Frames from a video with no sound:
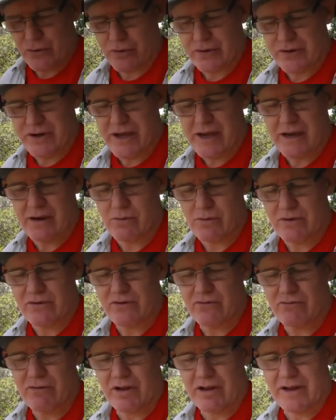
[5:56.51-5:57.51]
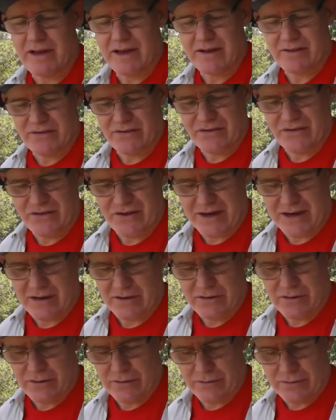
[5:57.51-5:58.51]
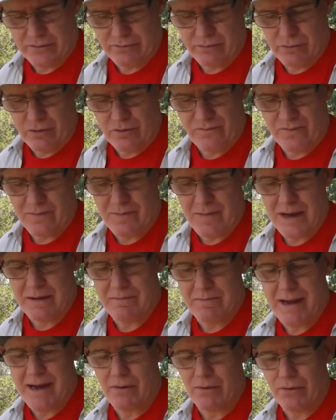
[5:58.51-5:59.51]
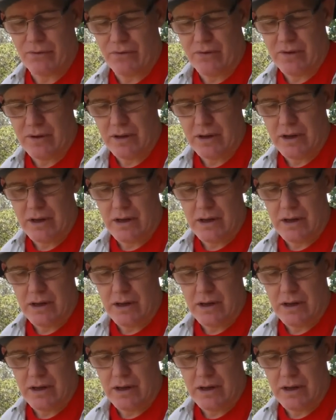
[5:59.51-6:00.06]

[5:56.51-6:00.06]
tortilla, which really is sticking to the roof of my mouth,